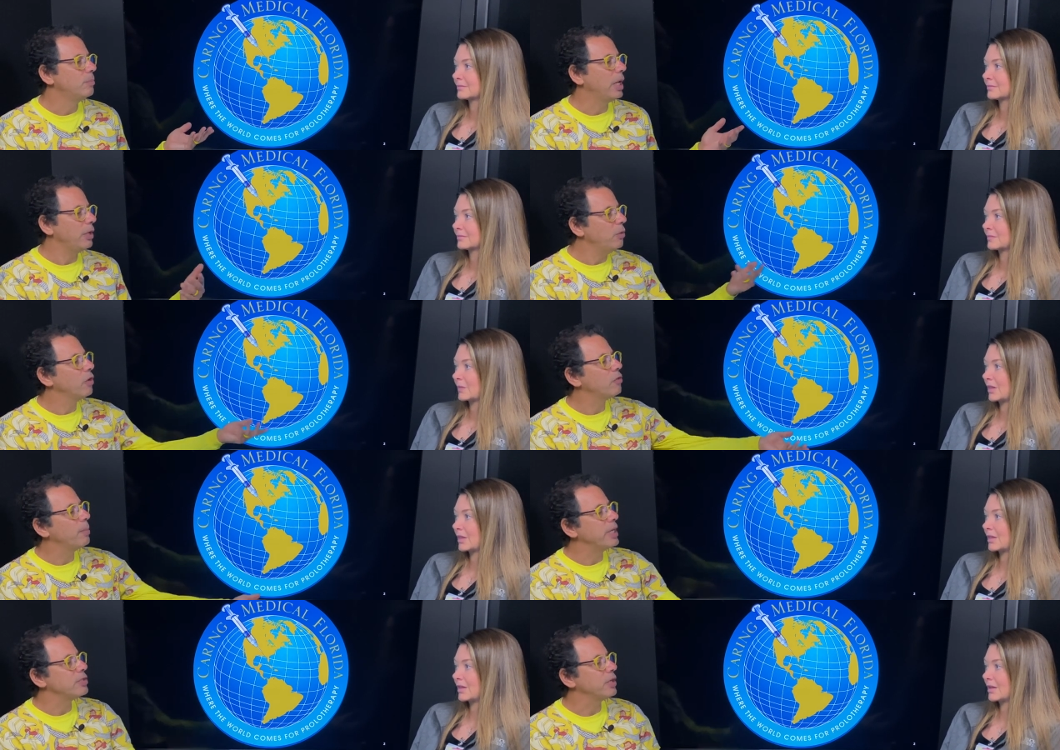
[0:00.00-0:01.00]
Speaker 1: and you just
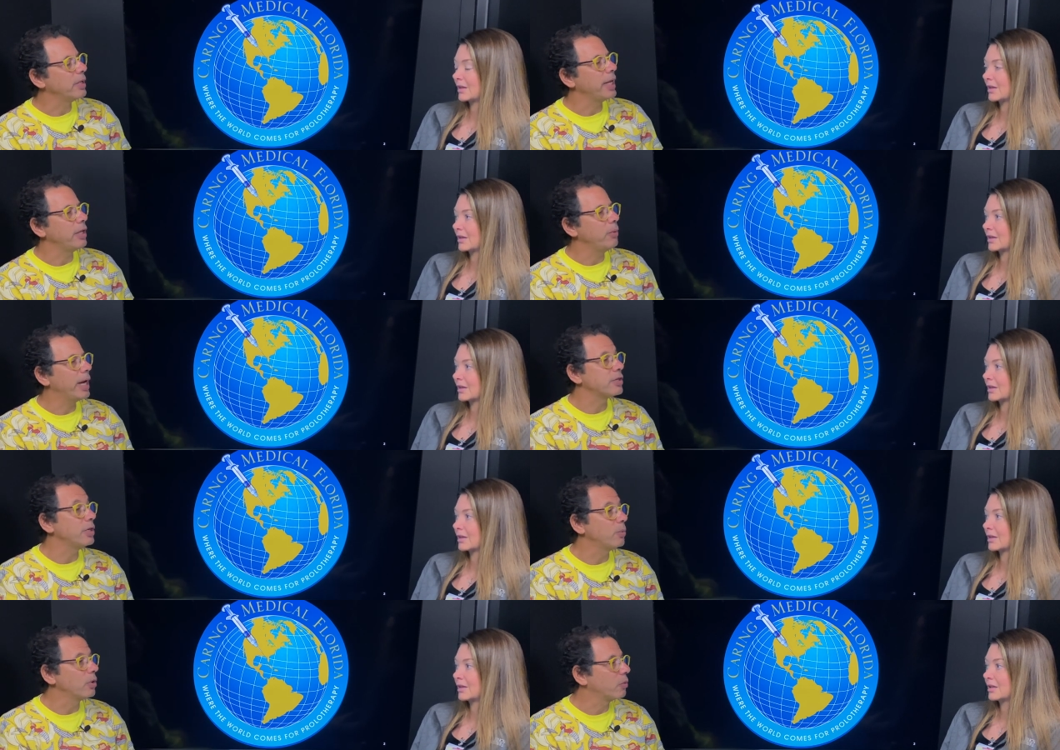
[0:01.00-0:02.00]
mentioned like you
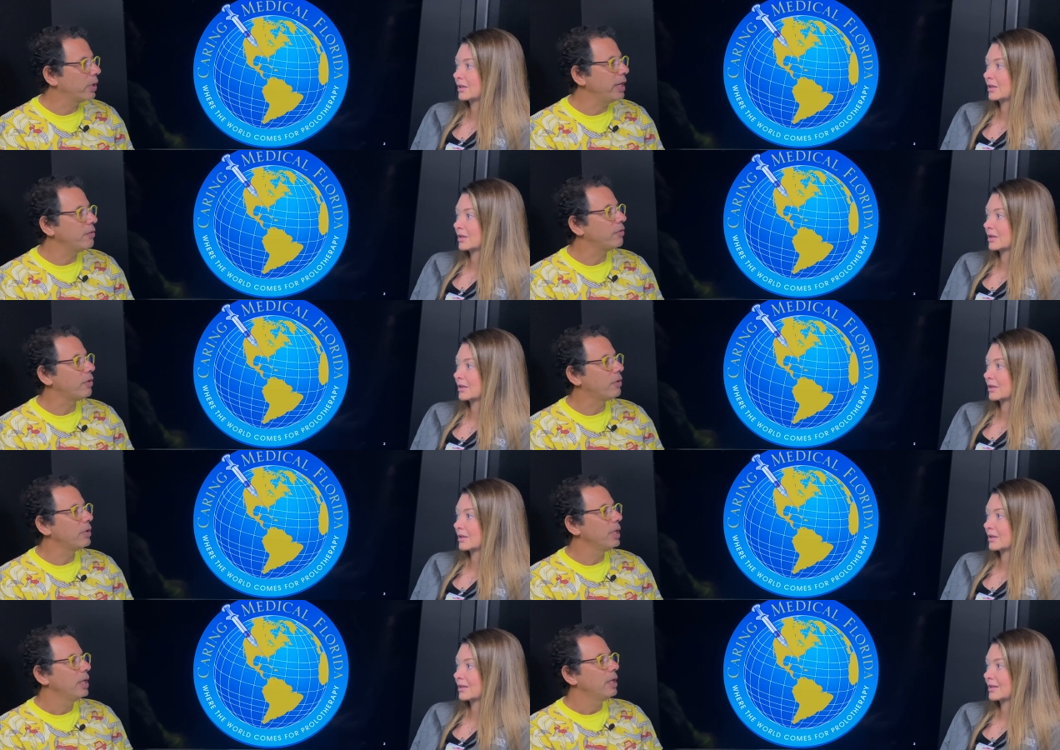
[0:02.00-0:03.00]
actually were
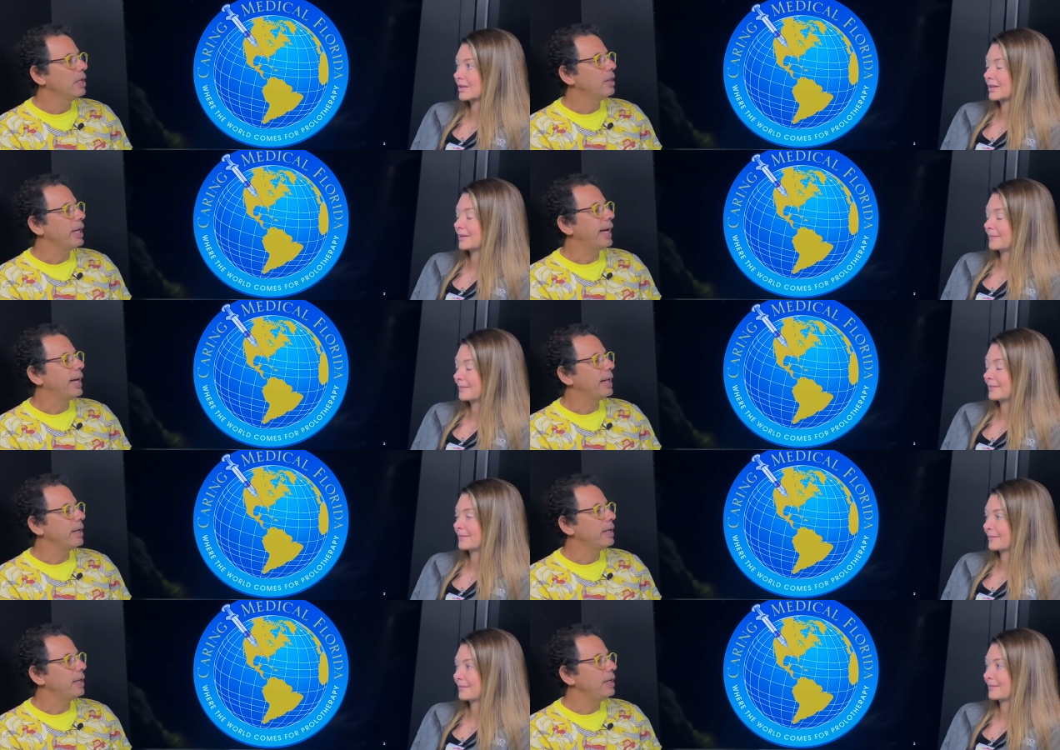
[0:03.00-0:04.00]
grateful that,